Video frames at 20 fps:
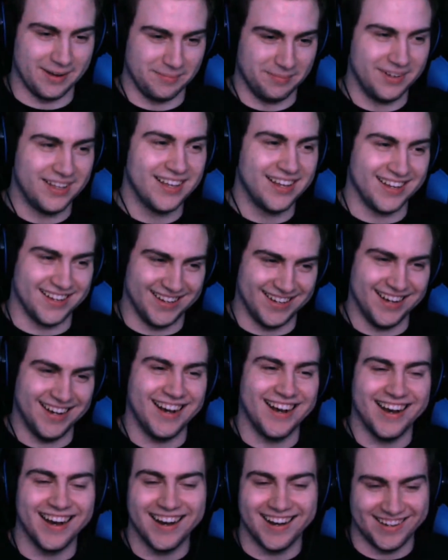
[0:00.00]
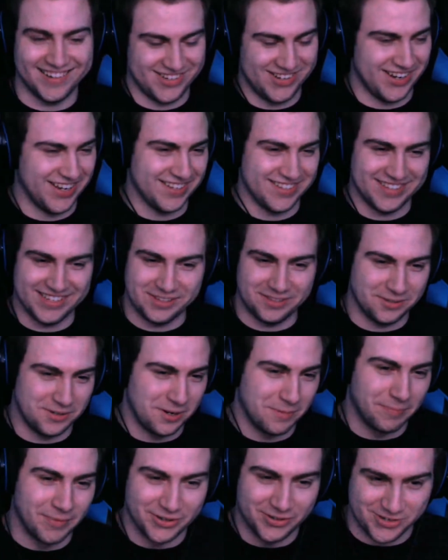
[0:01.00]
Yep. She can see
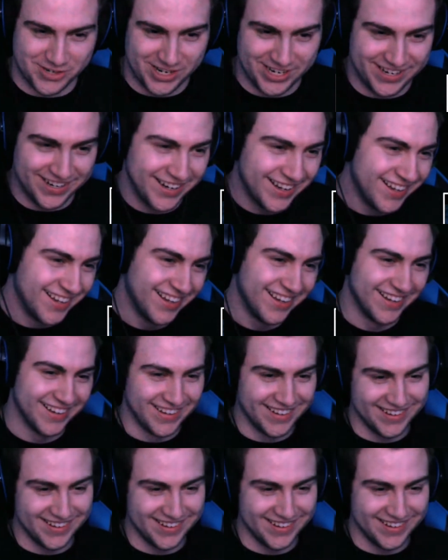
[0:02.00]
through your bullshit.